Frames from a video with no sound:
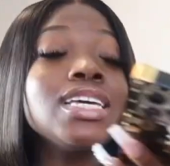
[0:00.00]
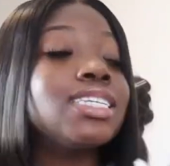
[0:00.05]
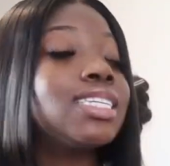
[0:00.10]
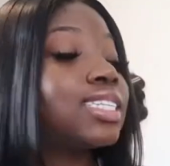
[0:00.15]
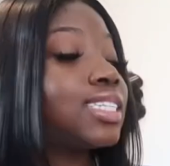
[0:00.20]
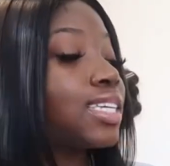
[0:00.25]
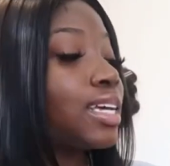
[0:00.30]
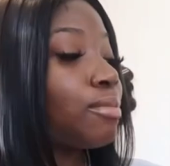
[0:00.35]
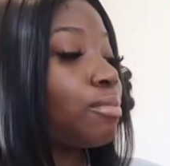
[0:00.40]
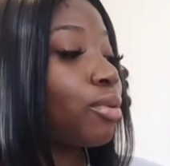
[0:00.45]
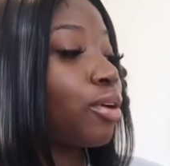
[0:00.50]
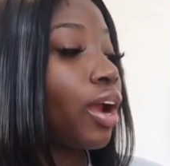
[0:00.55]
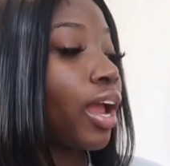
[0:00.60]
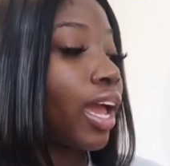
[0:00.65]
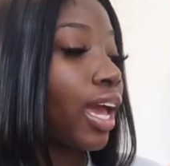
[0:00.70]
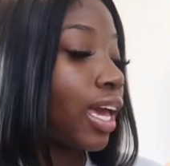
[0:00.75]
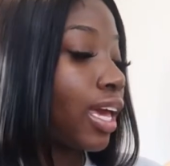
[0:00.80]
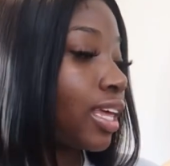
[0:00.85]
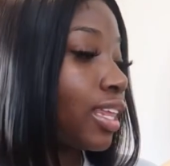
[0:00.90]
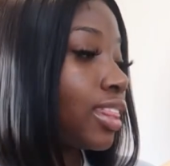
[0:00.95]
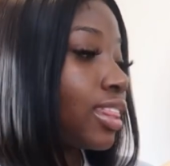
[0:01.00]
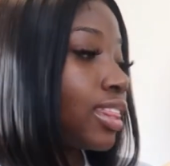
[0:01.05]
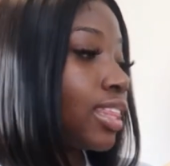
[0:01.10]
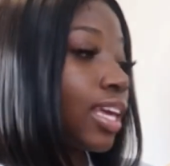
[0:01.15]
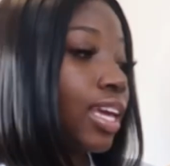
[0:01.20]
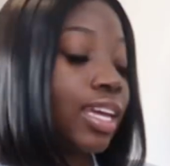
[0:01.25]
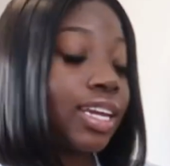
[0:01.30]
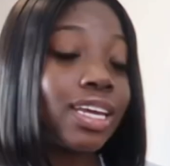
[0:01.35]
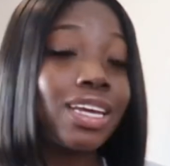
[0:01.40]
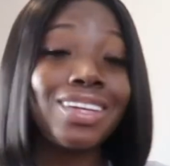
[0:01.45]
September 8th,
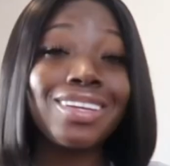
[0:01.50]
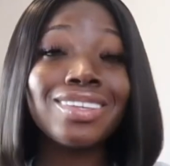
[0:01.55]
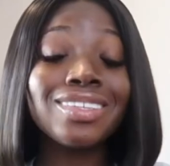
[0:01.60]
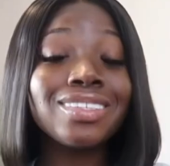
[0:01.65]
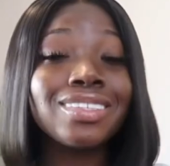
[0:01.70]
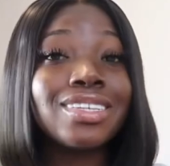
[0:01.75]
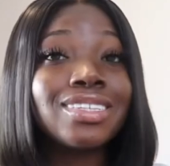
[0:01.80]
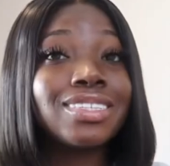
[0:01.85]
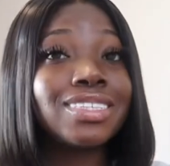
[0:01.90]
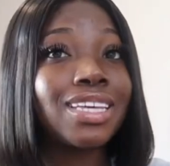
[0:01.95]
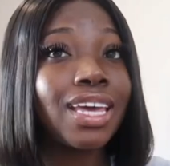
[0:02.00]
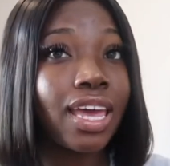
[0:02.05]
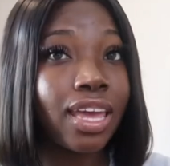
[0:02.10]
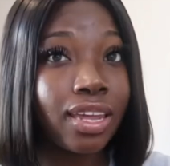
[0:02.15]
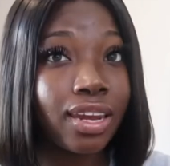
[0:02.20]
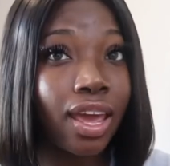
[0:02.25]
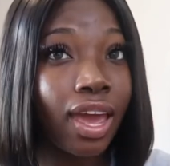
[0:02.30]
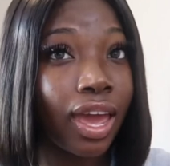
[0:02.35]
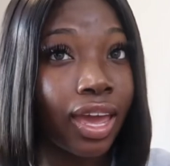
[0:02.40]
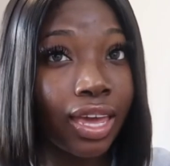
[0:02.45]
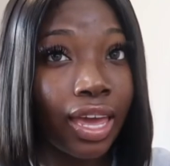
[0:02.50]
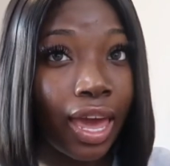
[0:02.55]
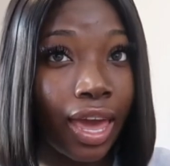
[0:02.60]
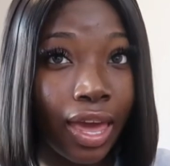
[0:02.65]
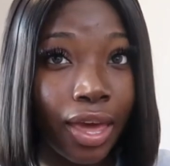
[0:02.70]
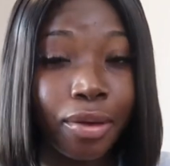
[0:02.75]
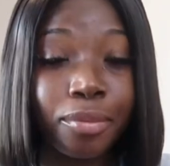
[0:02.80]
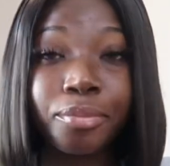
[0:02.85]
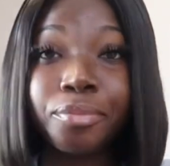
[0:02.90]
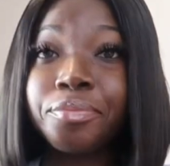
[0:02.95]
and it is 10
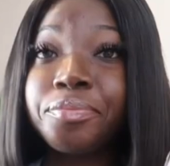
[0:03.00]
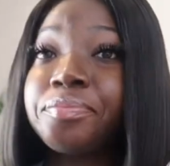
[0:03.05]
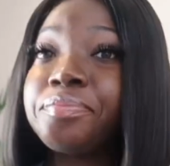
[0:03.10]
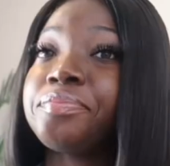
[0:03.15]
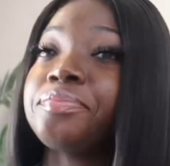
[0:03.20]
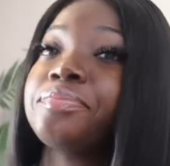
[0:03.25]
a.m.